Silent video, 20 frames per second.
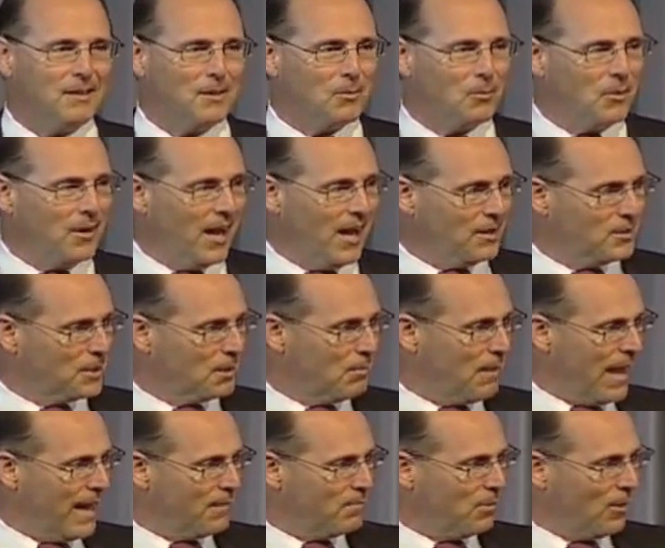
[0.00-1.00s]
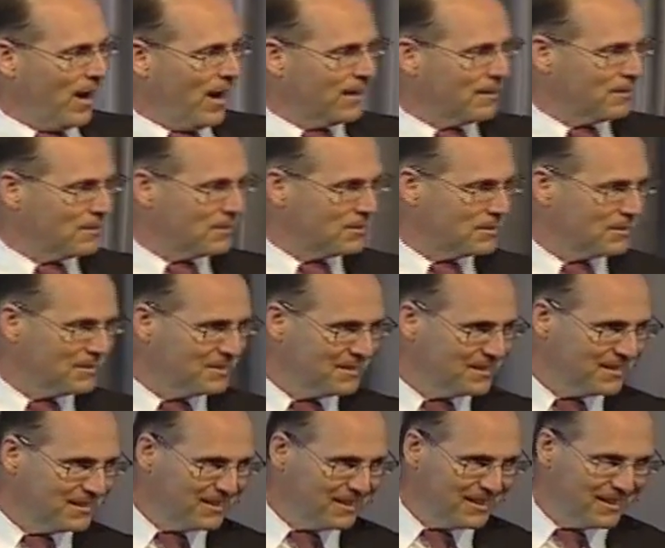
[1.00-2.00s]
went out and took batting practice.
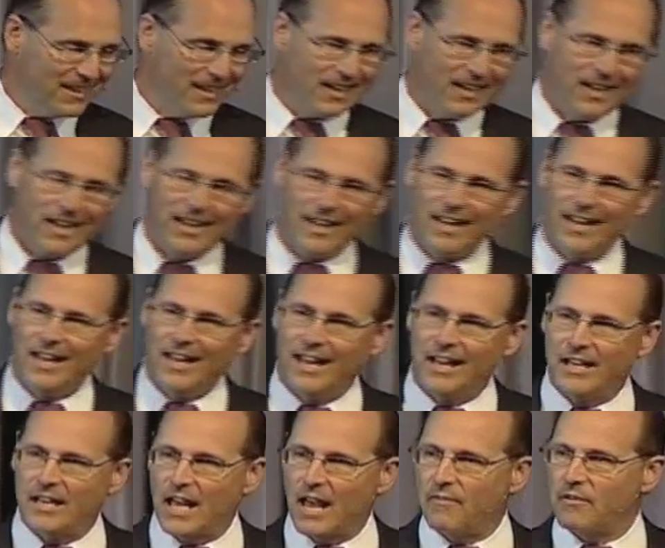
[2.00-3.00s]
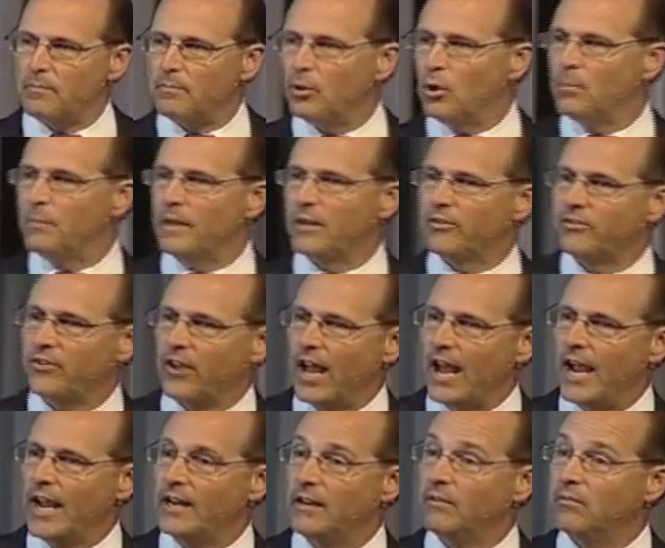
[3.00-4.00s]
And Kevin pulled me
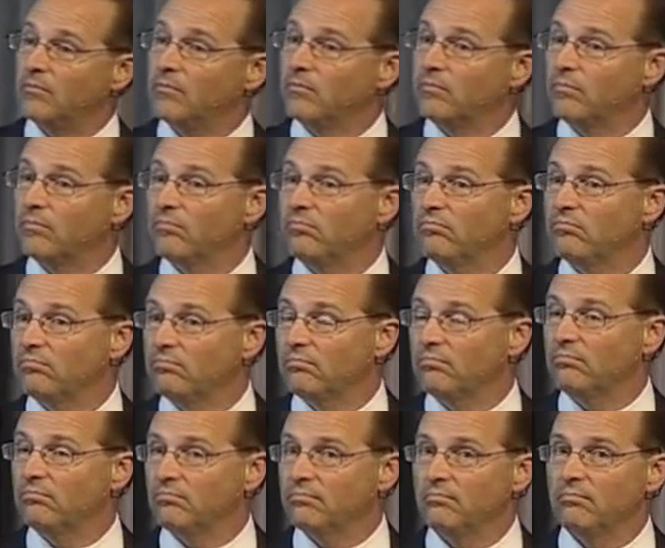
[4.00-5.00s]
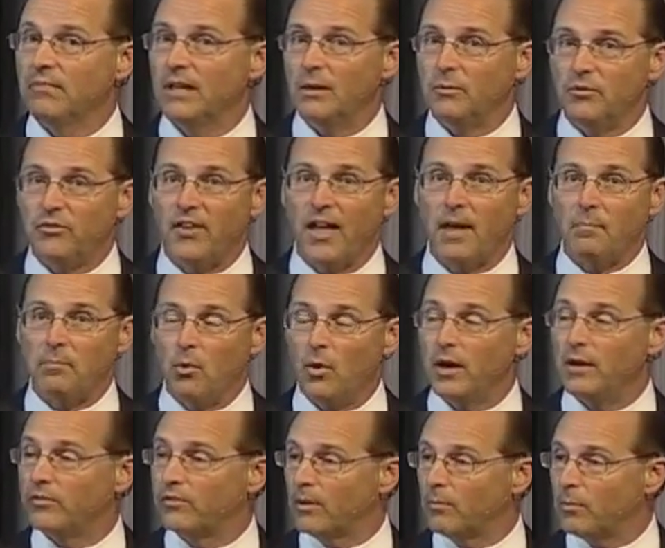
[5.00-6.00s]
aside, and, and it was that point
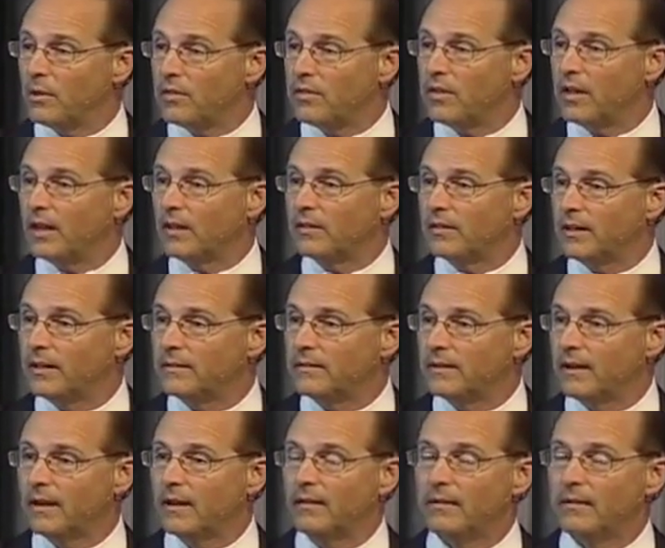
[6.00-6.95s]
said, "We think that uh,